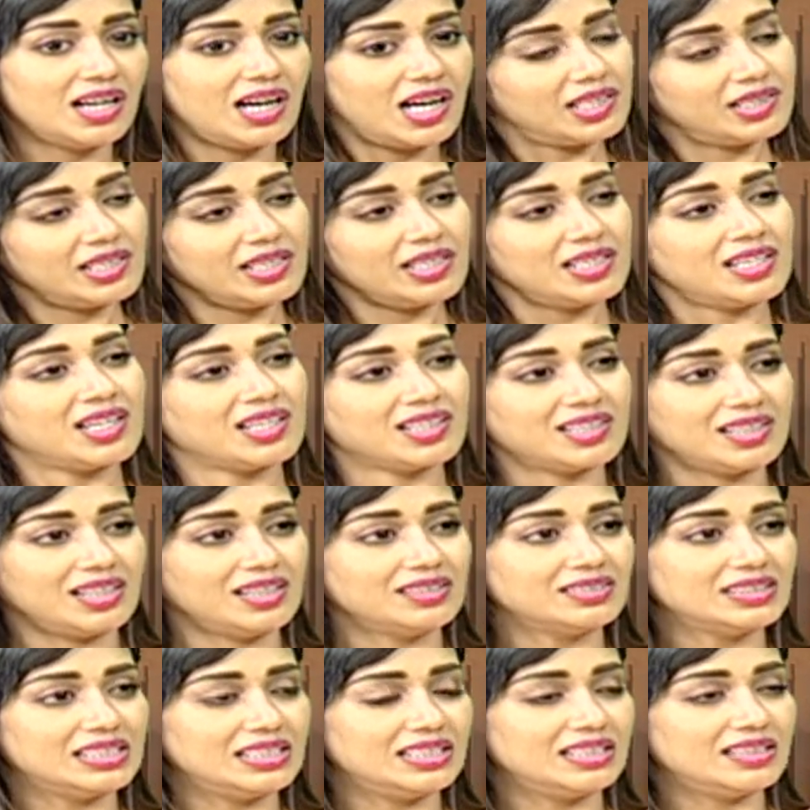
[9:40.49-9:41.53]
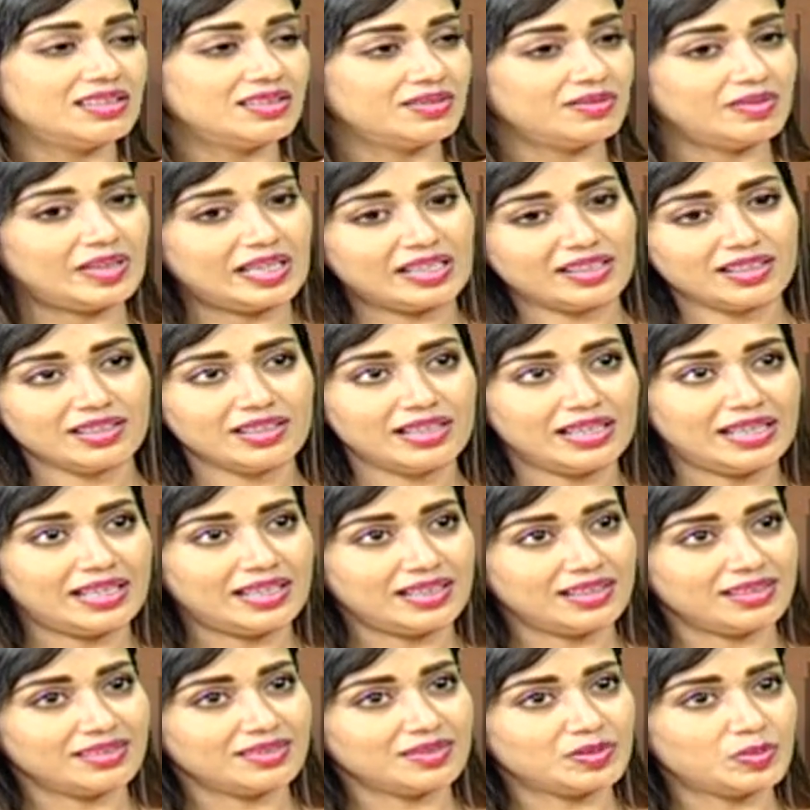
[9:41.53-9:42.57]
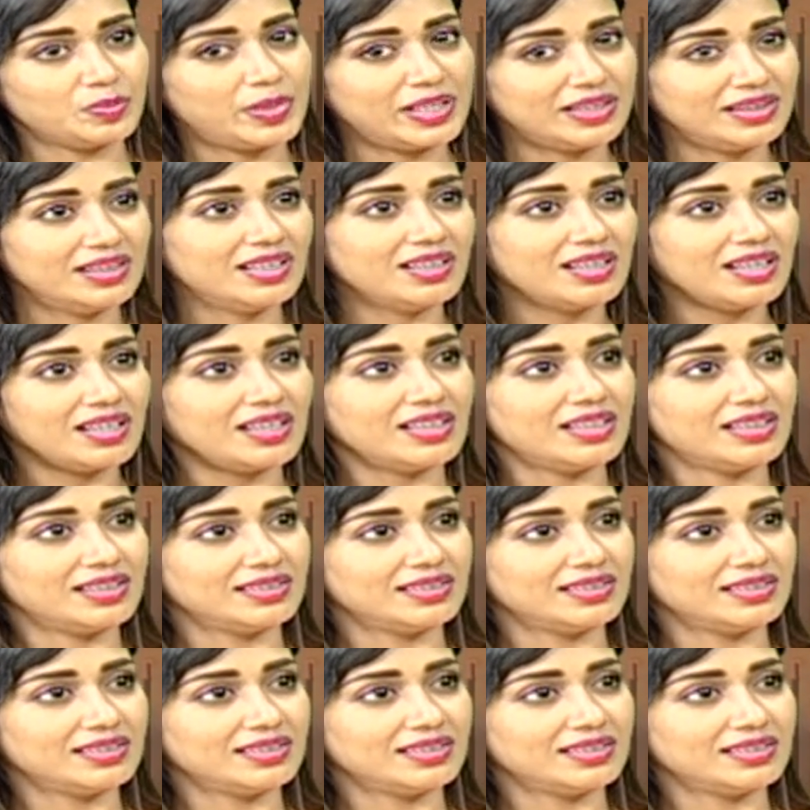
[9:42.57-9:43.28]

Adhe nakku kavali. Vera peddaga